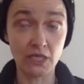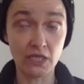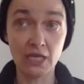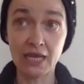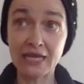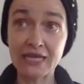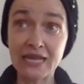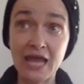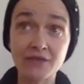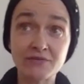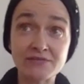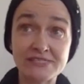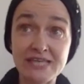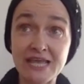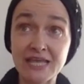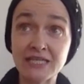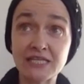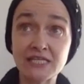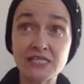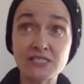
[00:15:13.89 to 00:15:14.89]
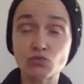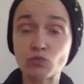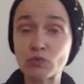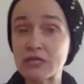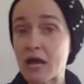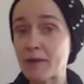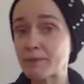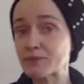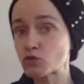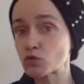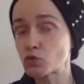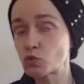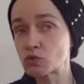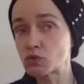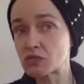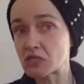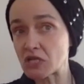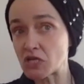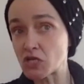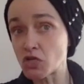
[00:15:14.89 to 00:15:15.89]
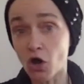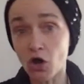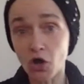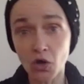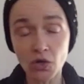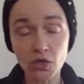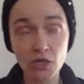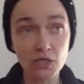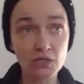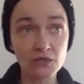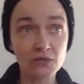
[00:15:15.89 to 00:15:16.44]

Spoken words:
And I say this with absolutely no